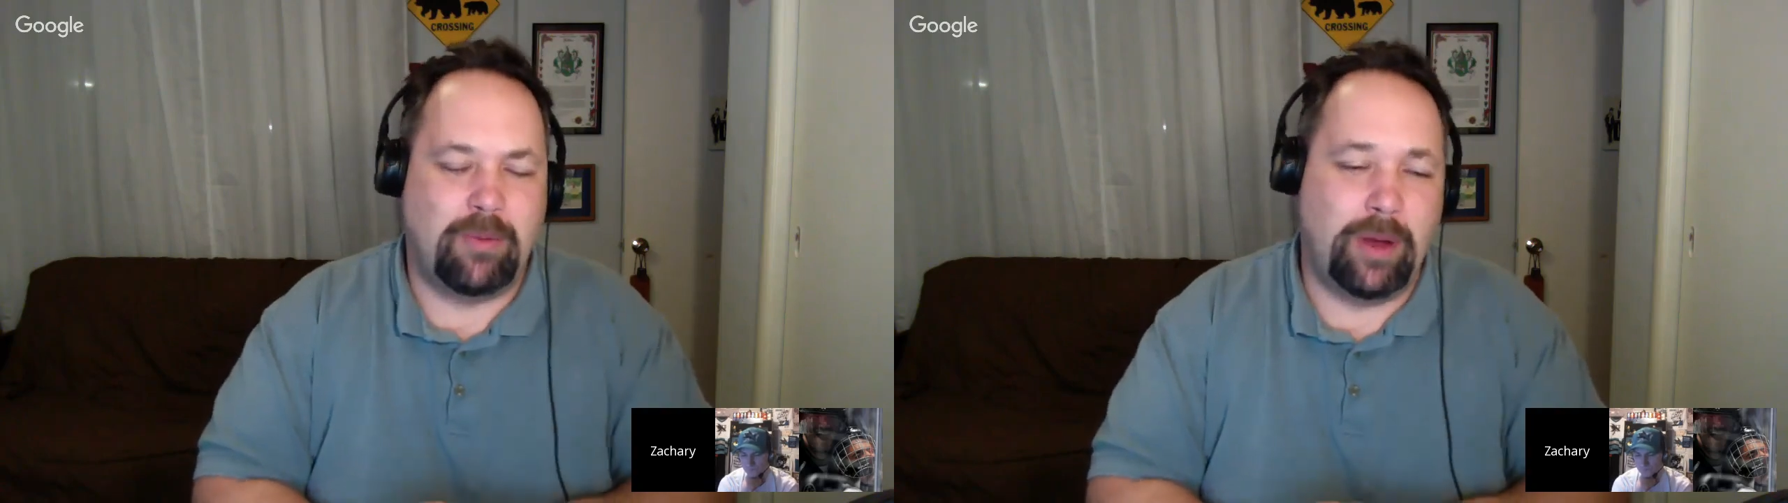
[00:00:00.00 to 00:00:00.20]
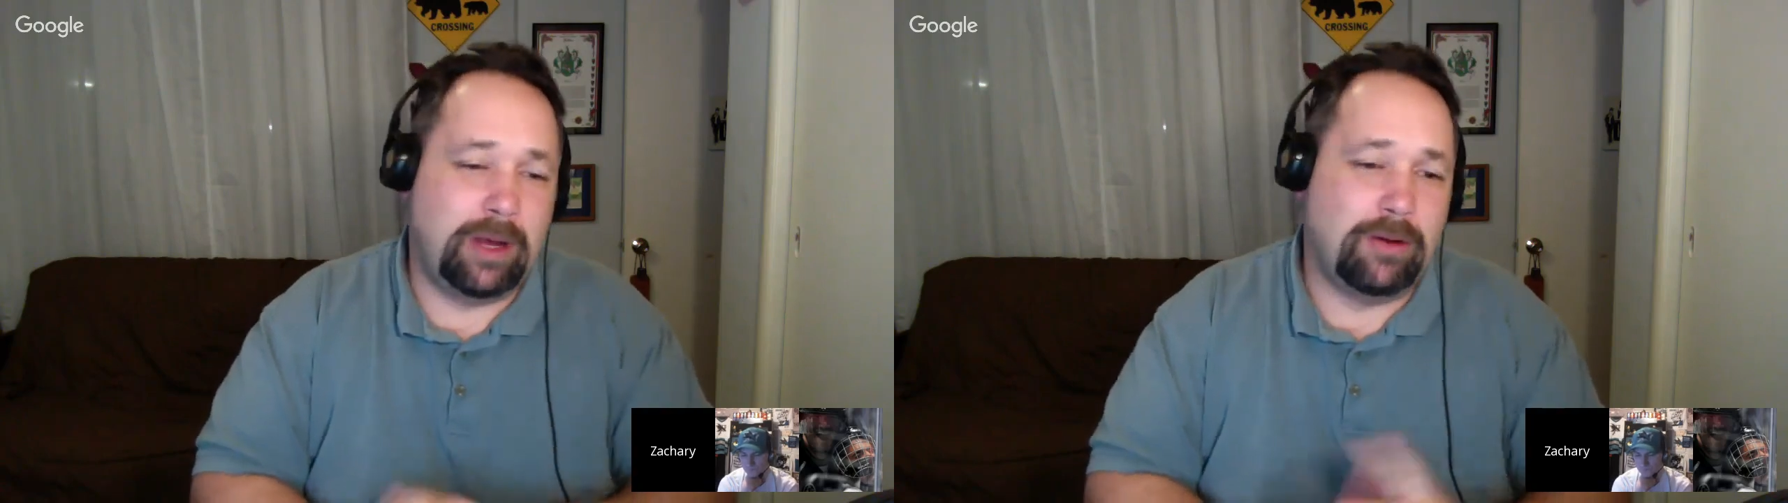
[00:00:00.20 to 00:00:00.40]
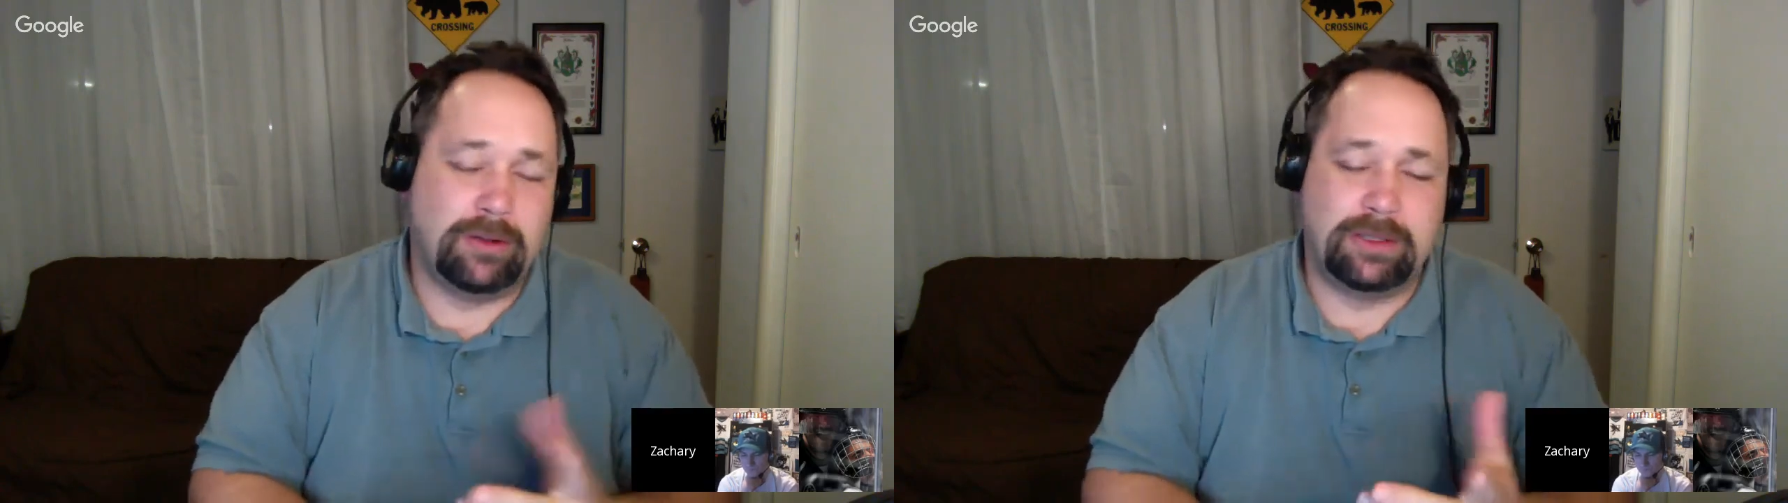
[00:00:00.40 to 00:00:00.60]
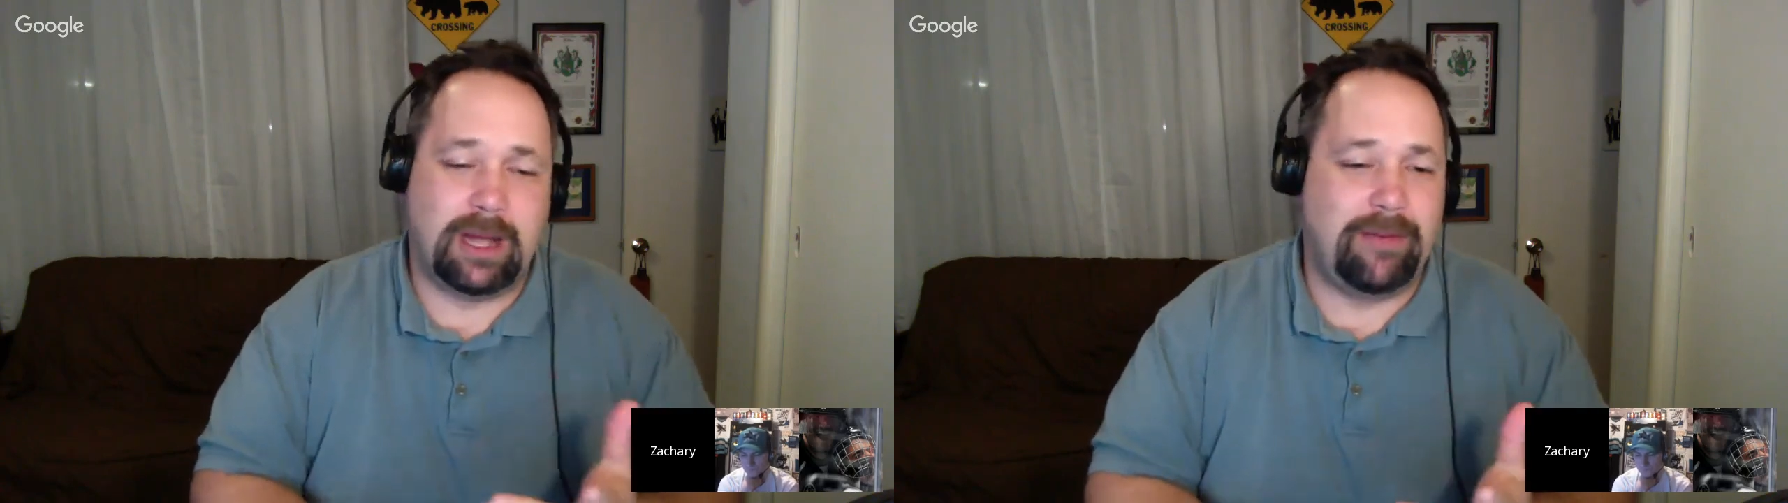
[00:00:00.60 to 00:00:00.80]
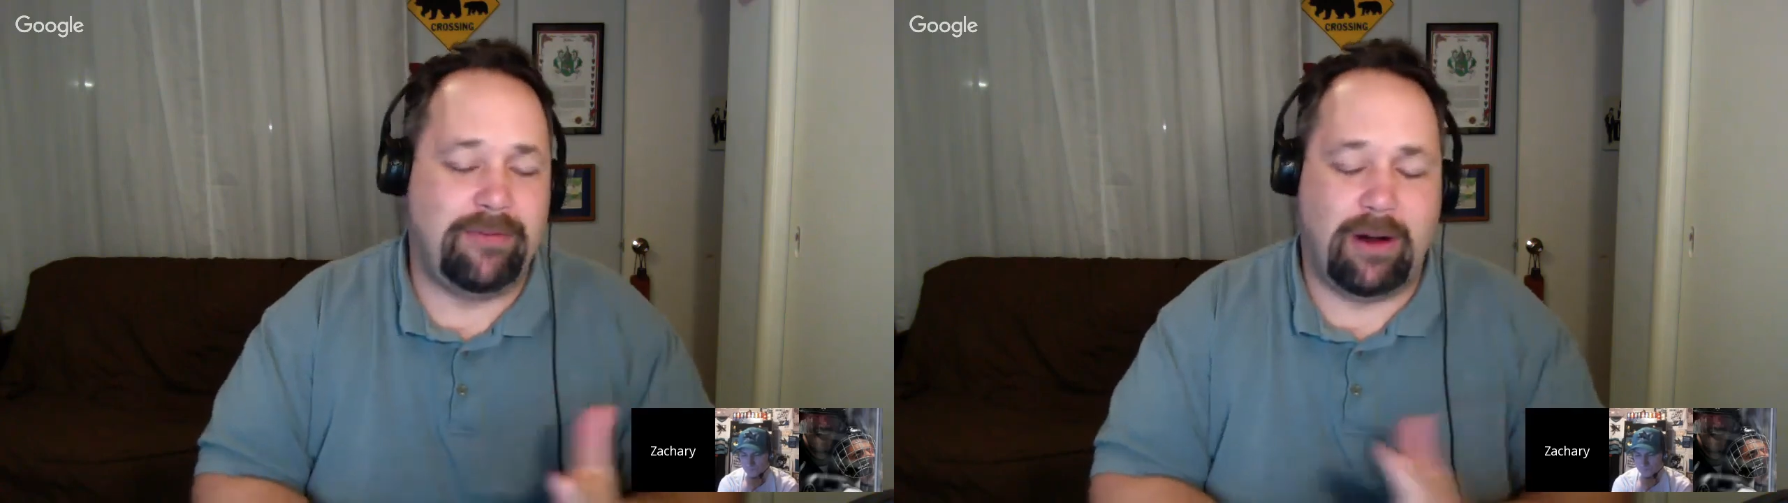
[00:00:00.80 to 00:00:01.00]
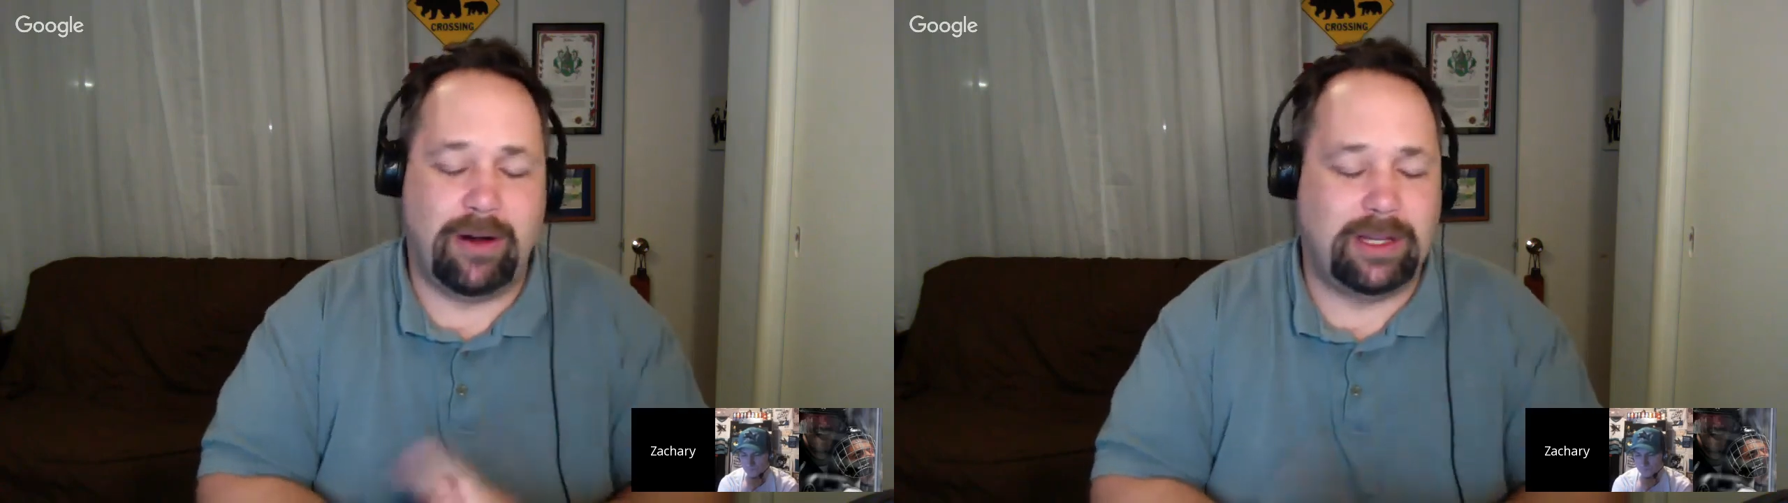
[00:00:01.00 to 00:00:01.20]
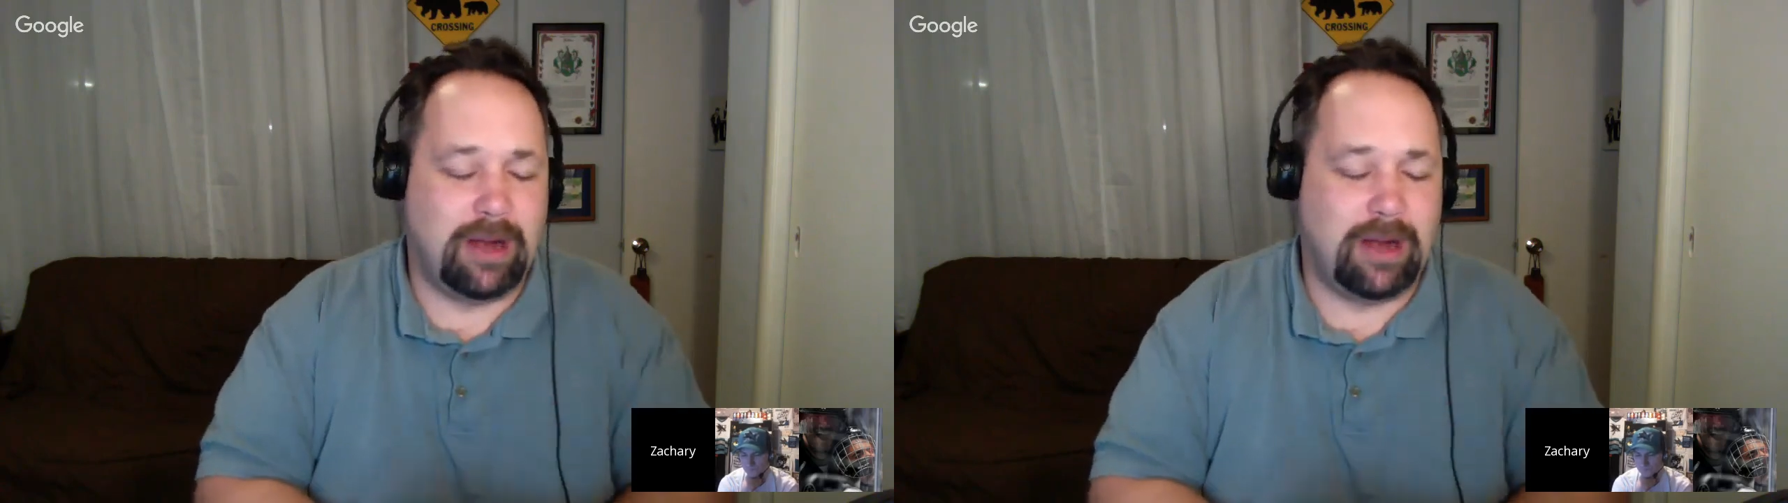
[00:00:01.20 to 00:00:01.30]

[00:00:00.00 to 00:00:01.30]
Wingels, I've already